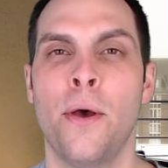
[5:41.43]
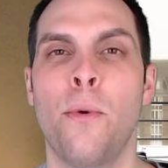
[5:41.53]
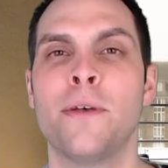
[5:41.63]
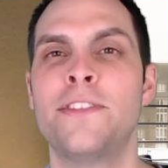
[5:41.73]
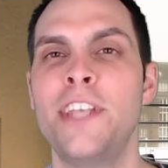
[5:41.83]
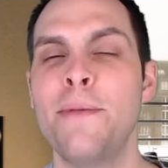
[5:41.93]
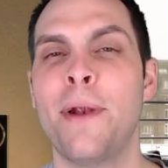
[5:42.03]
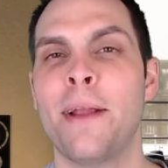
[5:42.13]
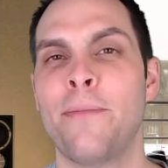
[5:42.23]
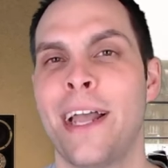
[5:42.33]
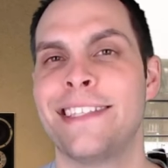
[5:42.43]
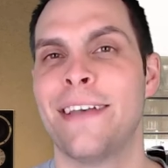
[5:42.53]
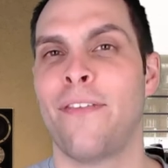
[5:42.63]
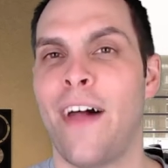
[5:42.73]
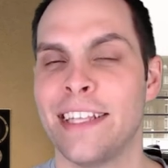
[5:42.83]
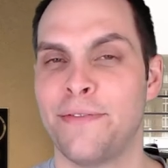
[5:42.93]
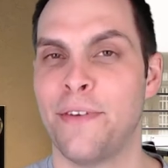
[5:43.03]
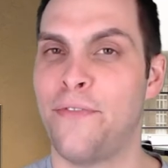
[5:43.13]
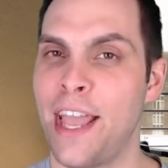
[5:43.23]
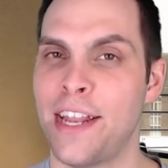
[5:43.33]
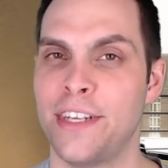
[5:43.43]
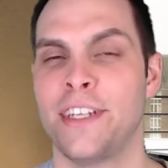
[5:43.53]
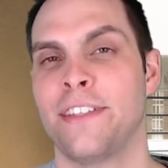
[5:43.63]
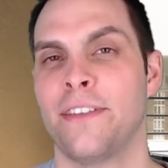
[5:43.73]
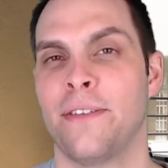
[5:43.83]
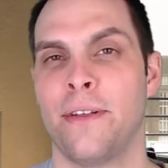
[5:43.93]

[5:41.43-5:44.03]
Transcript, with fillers: Well, seed bearing plants have lots of advantages, and,